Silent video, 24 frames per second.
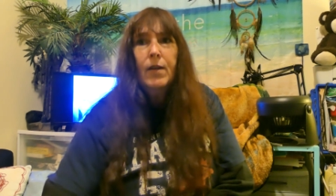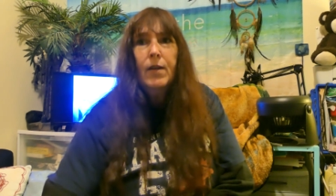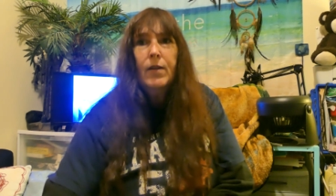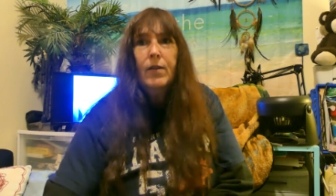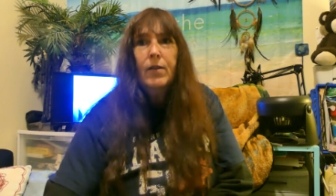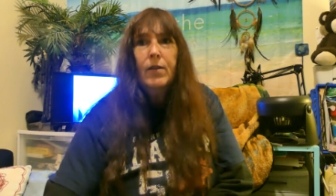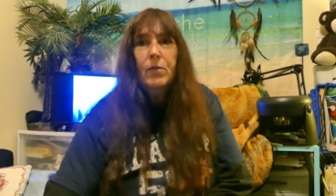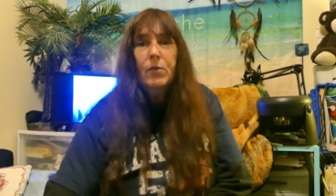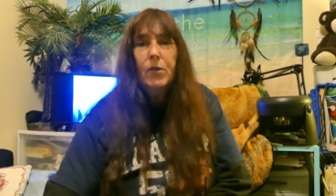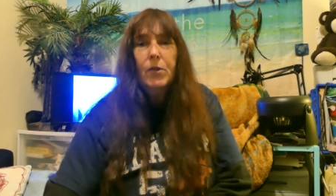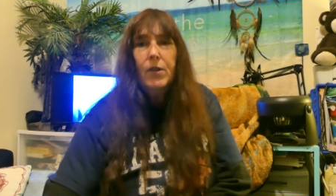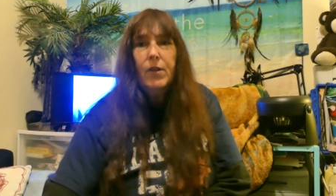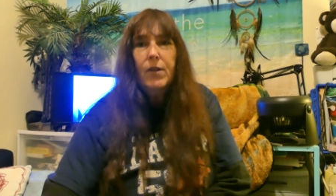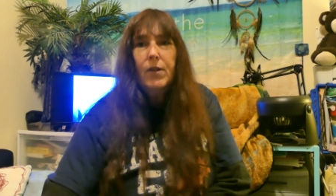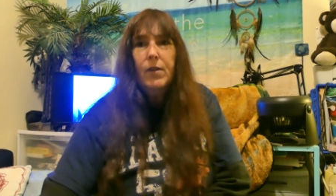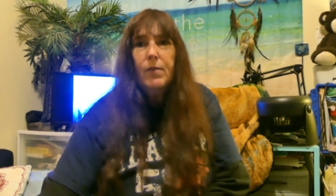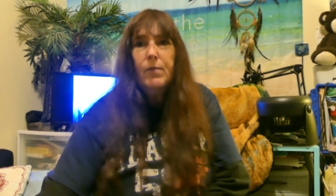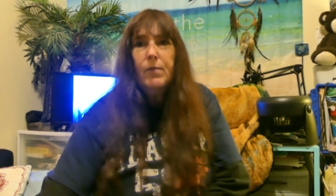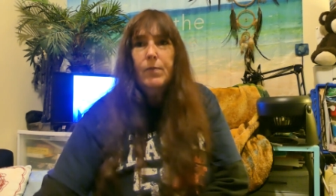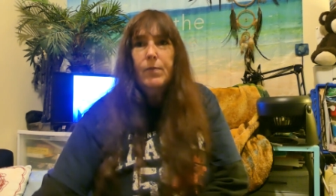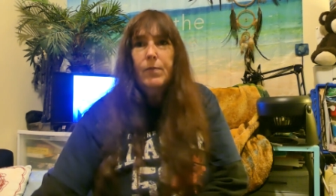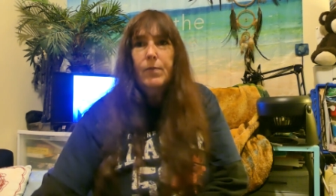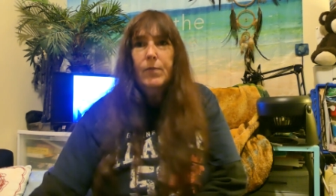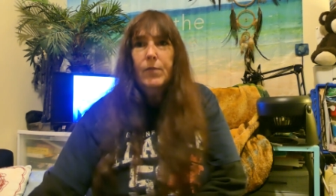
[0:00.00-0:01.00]
So one of
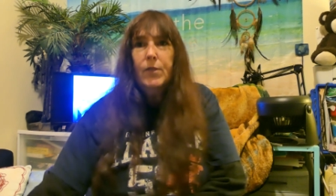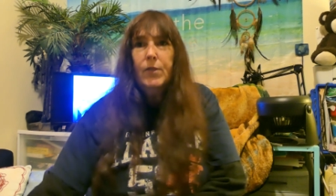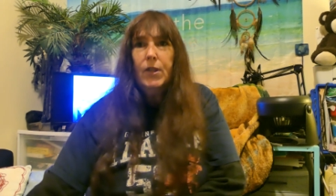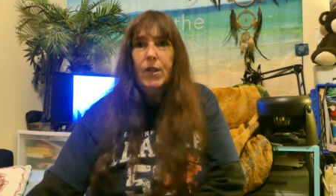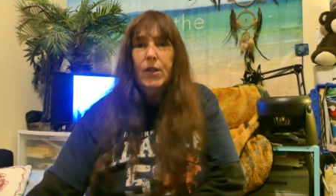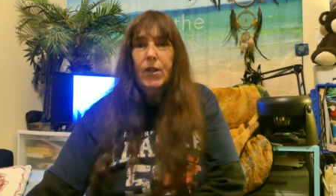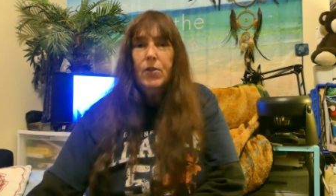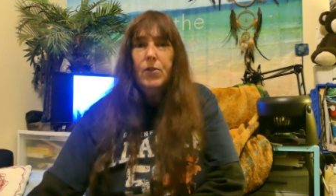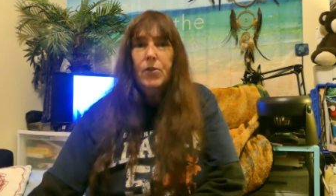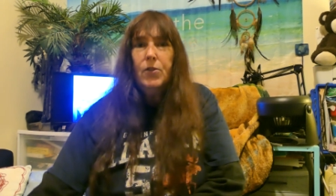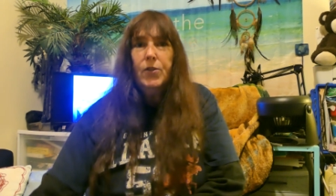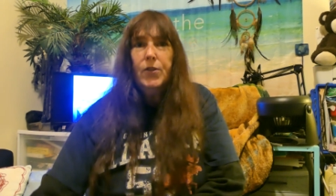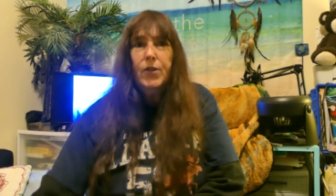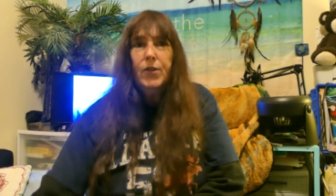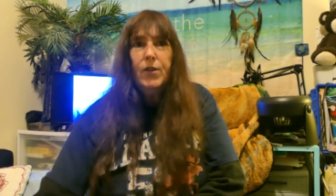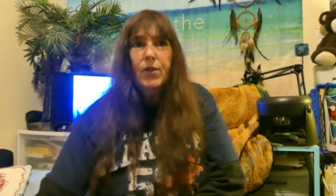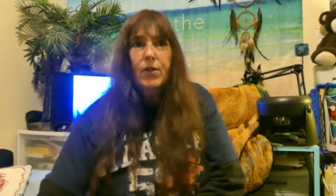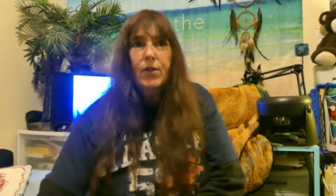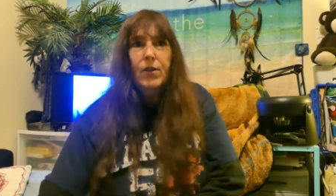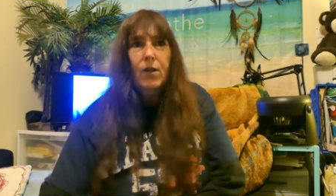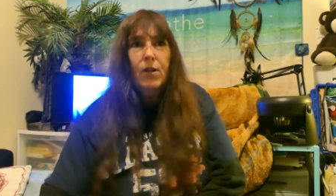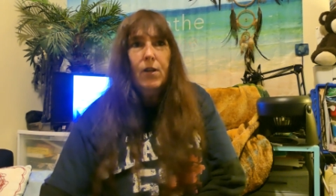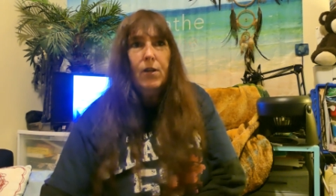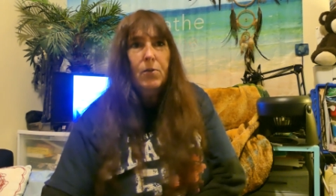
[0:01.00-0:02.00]
the
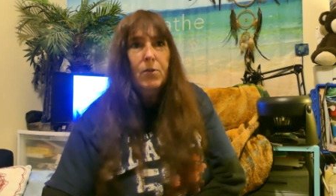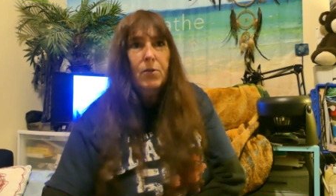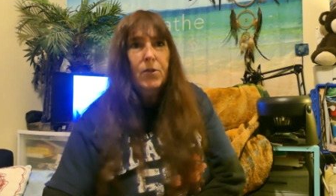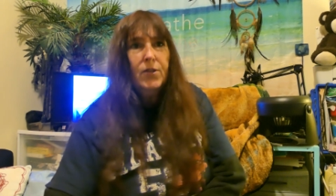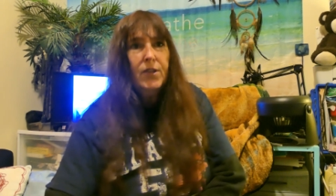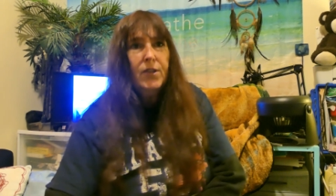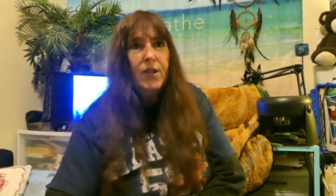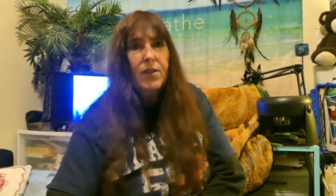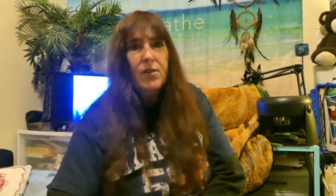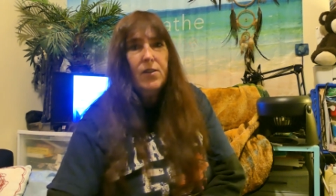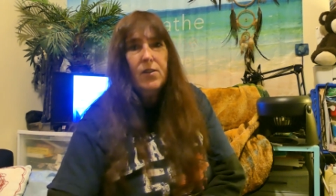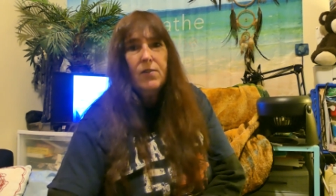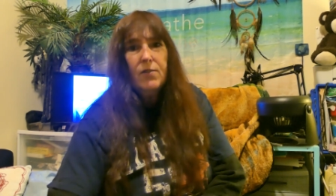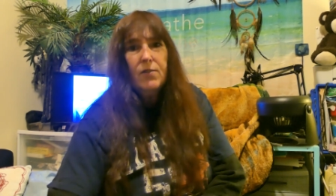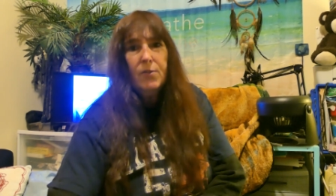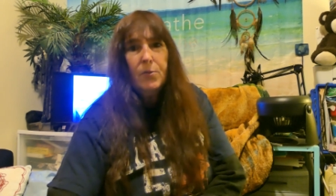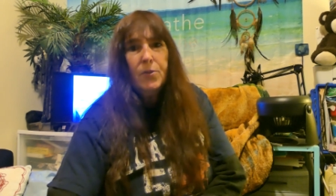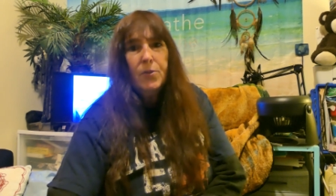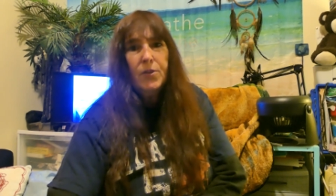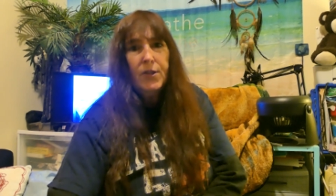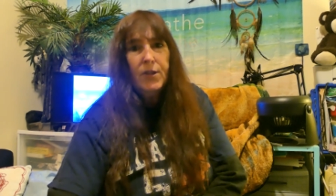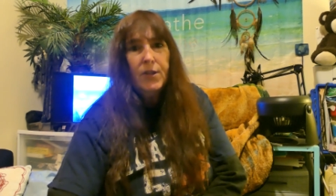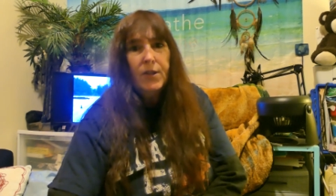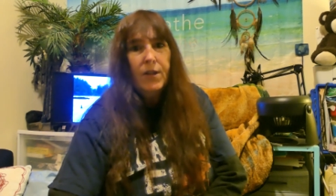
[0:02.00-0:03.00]
Dollywood is actually from
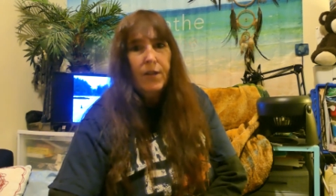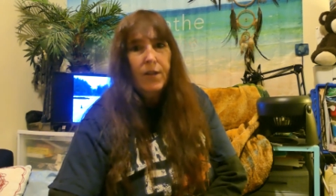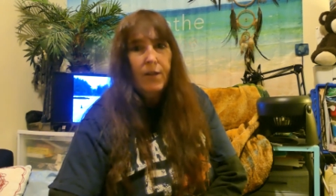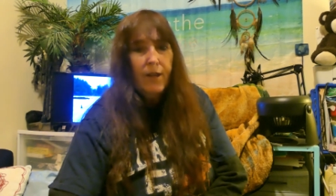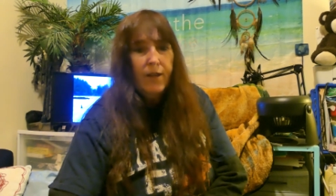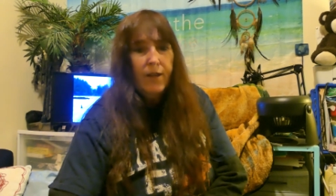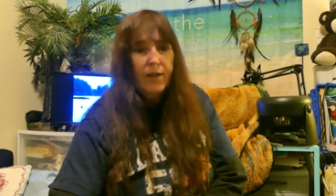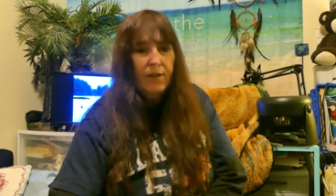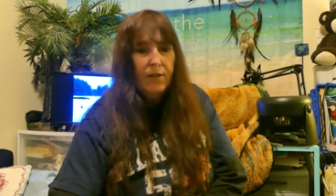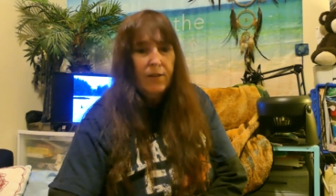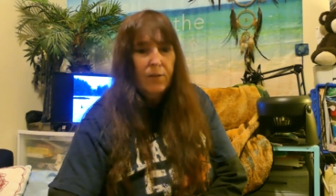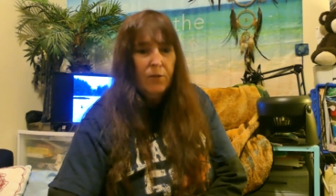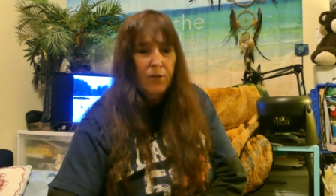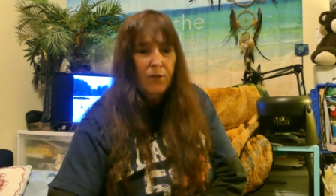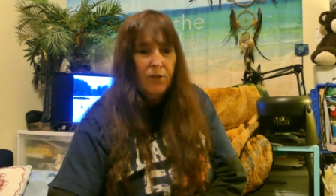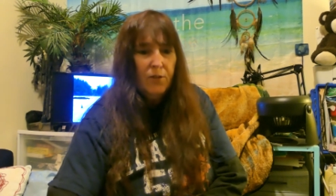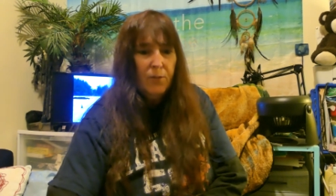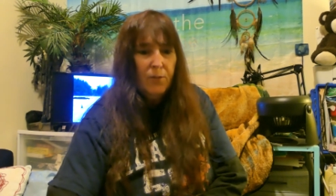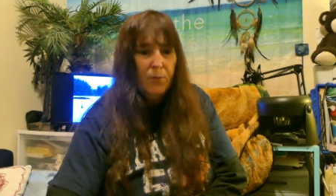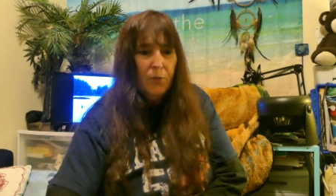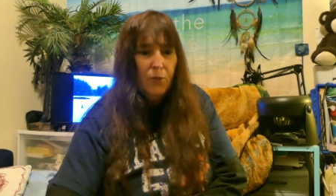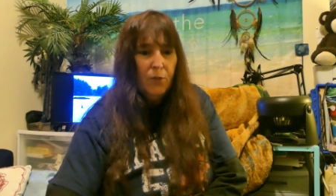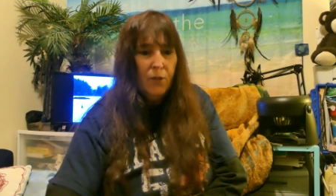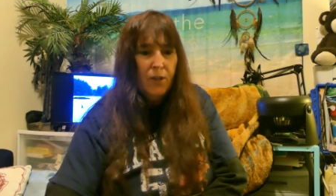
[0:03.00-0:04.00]
Sitka, Alaska, which is
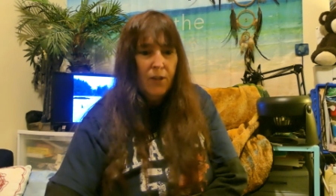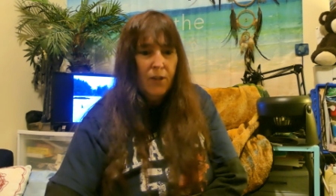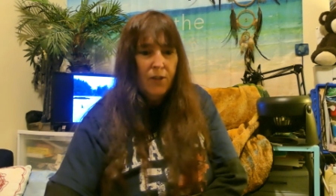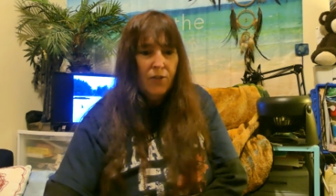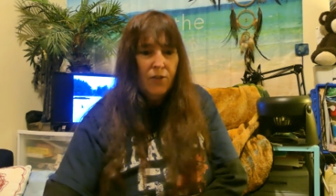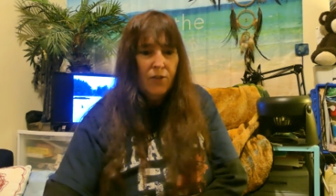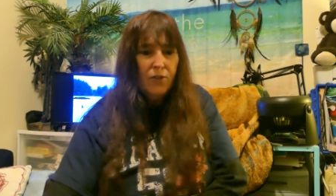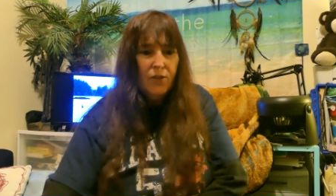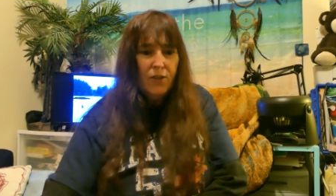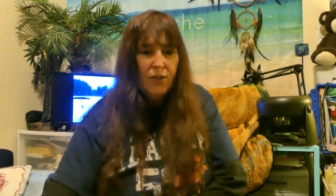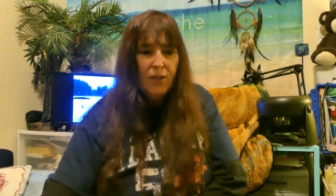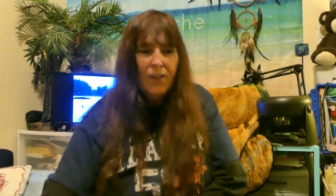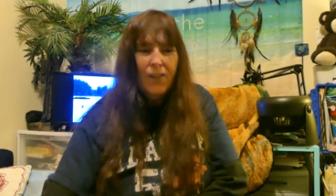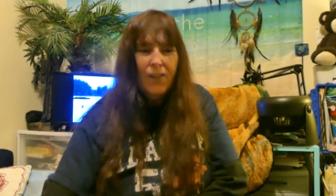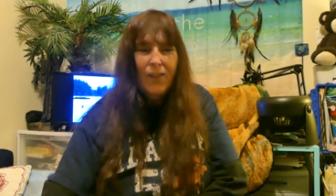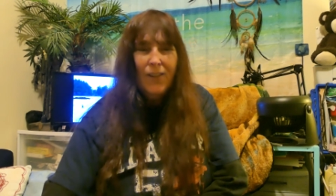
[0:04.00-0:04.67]
pretty interesting.